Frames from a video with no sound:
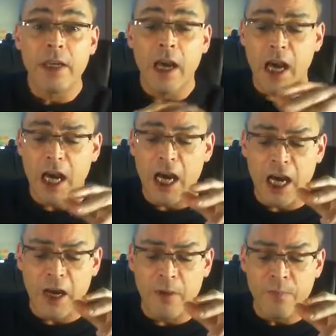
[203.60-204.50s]

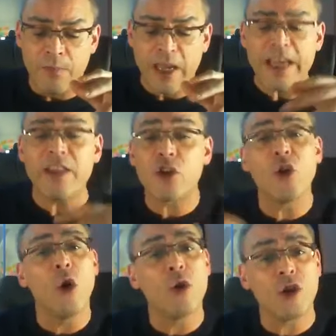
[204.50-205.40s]
in the
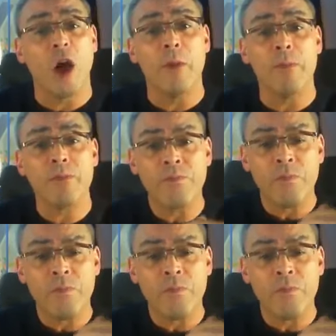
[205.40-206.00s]
short term,